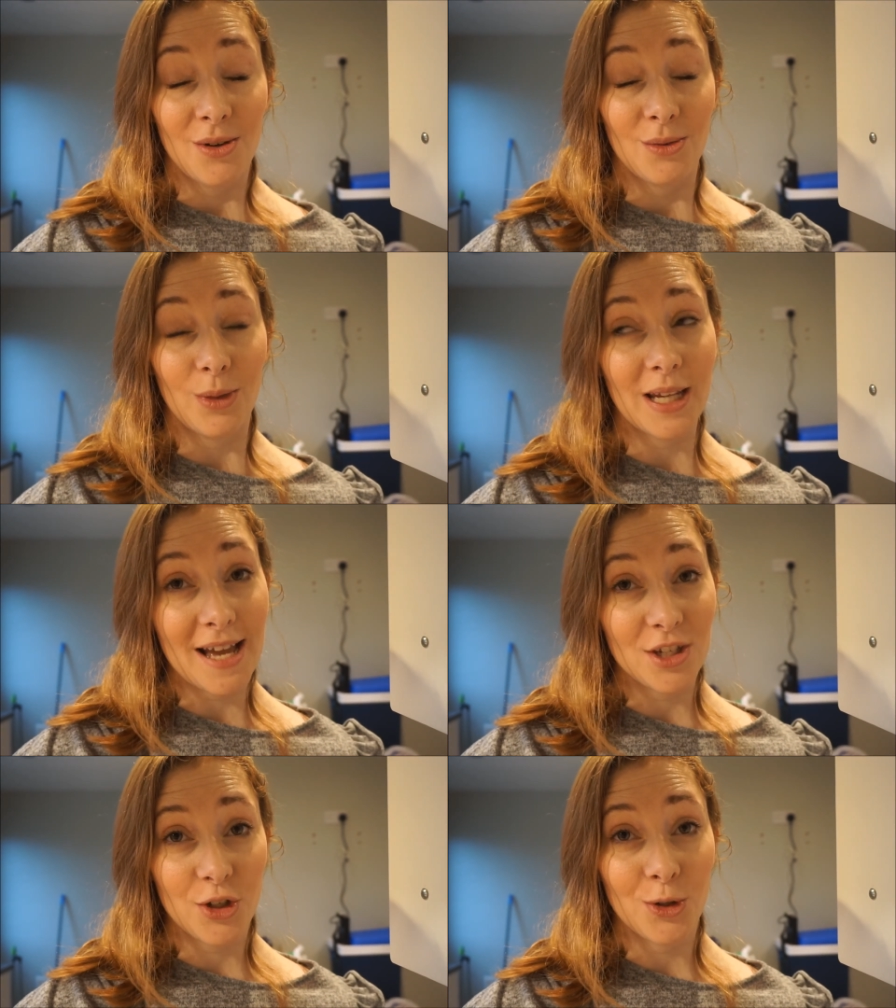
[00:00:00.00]
we
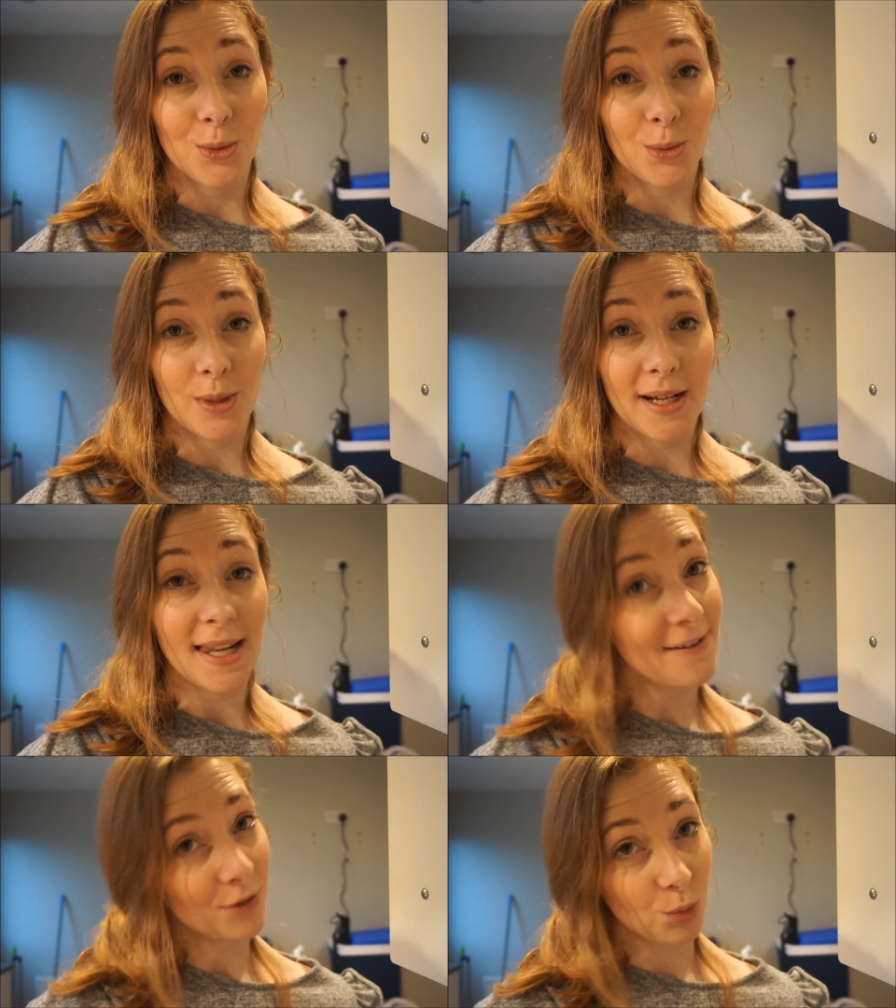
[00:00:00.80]
get to
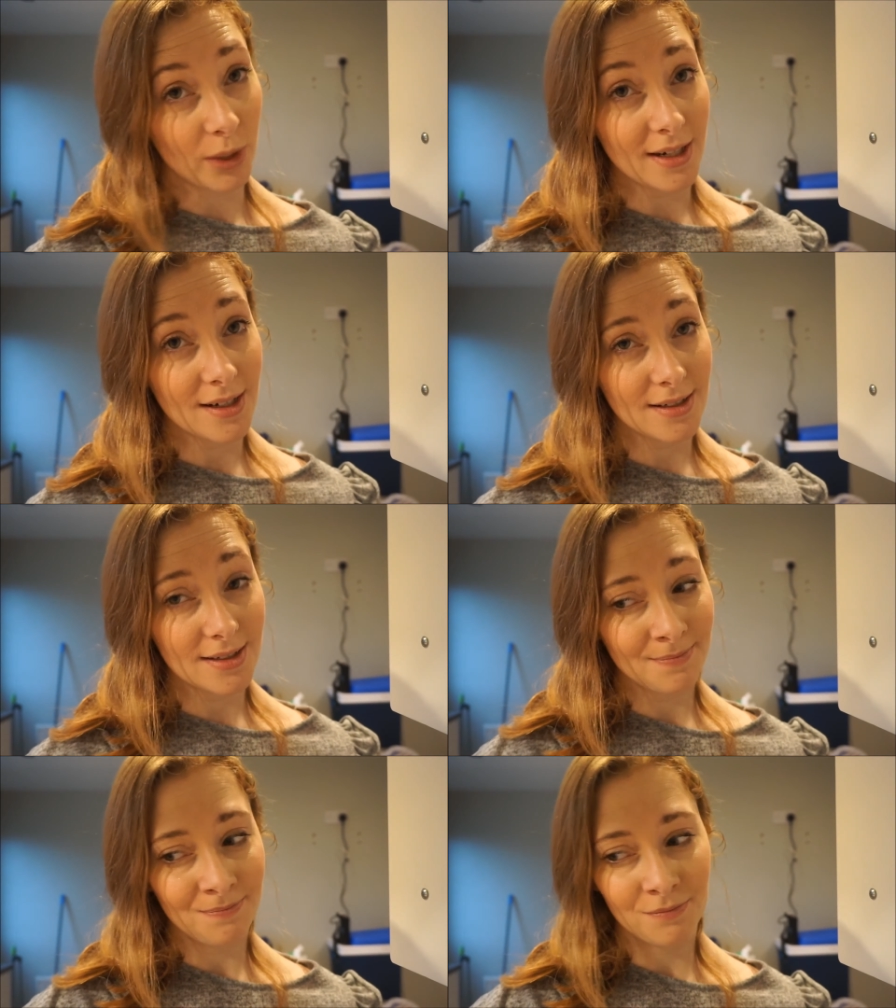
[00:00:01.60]
11 weeks,